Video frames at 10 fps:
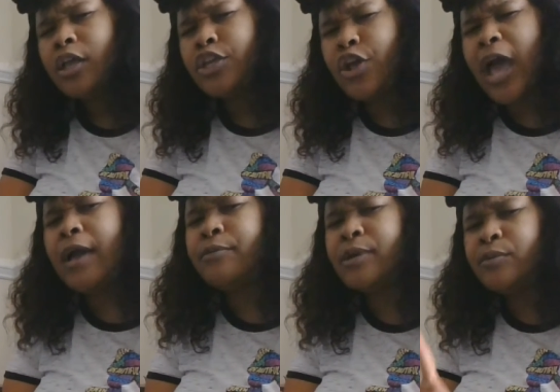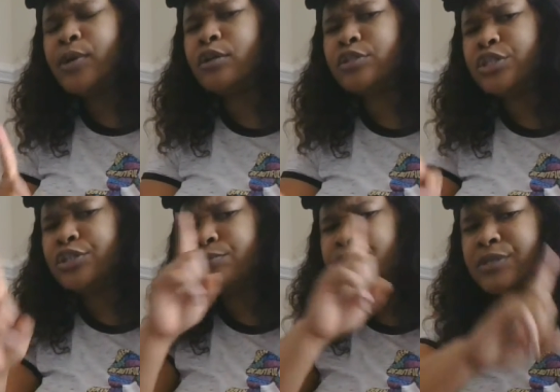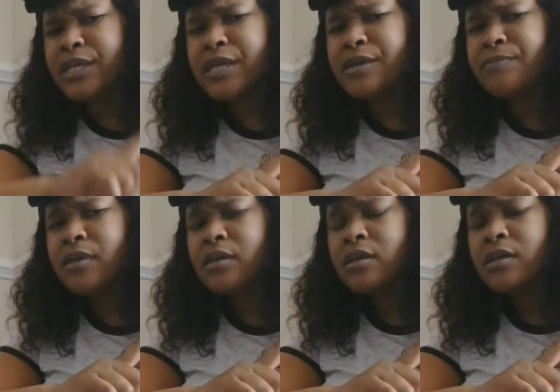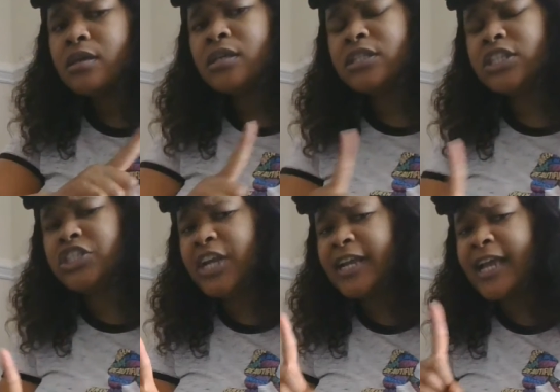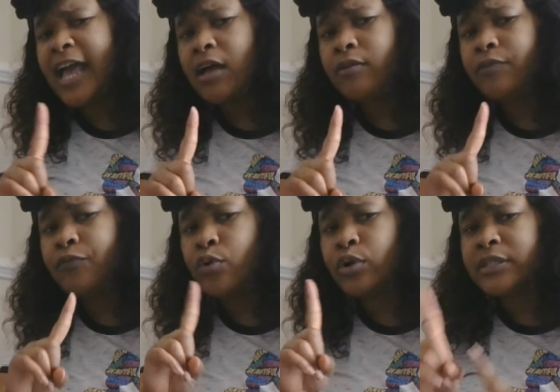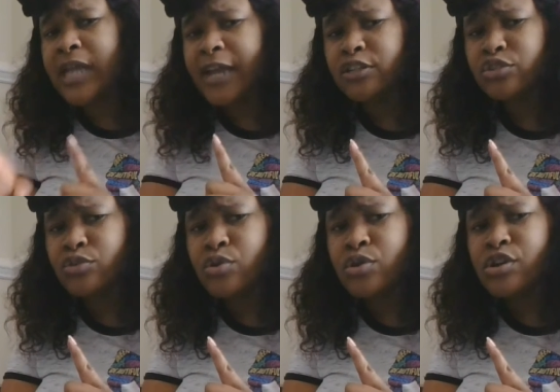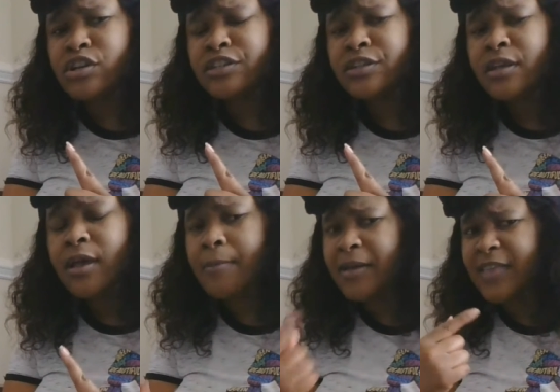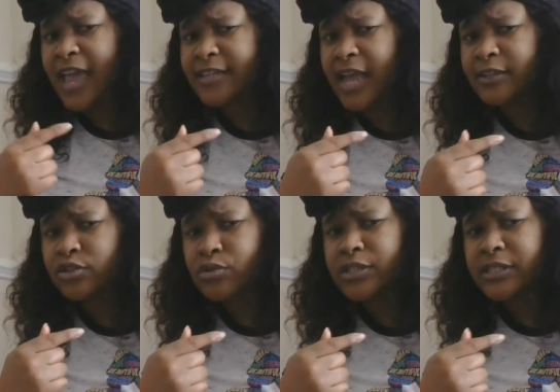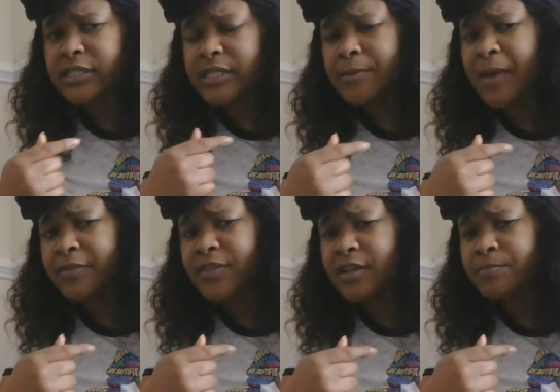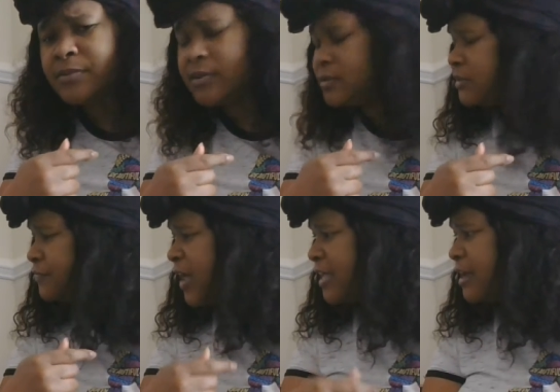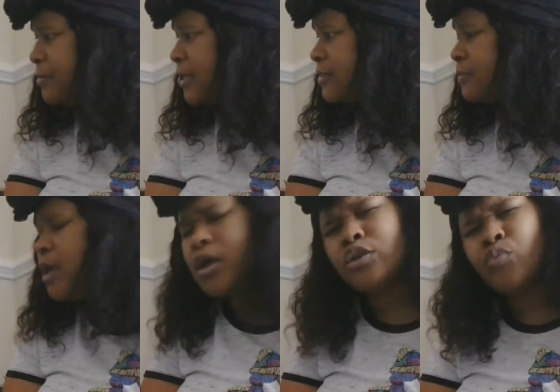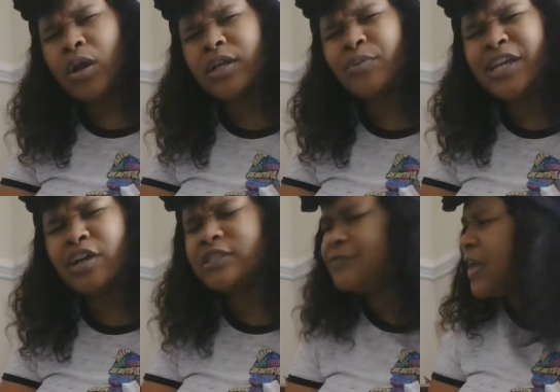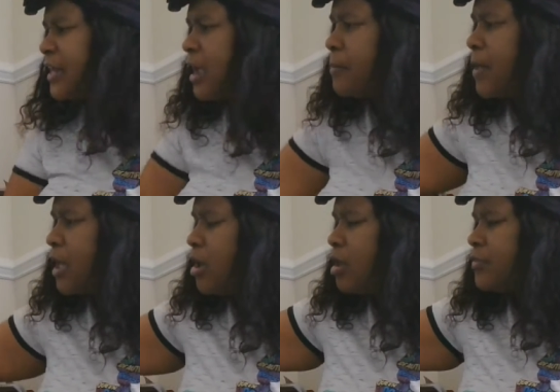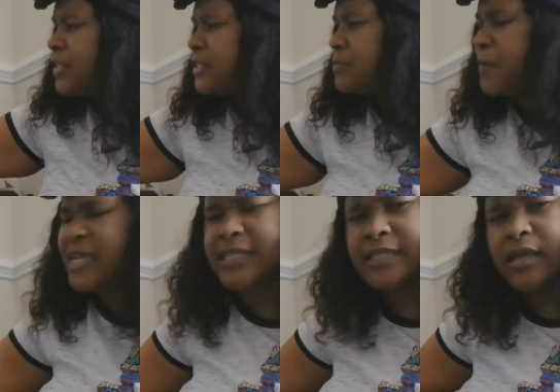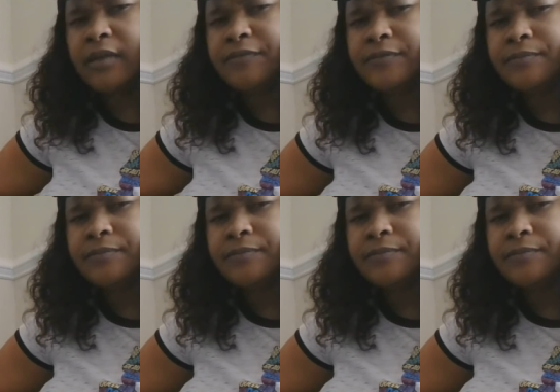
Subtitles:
you know how we will go to the museum to check out for dinosaurs, about the dinosaurs, to see about them, to find out about them? Where could we go to find out about all this space stuff?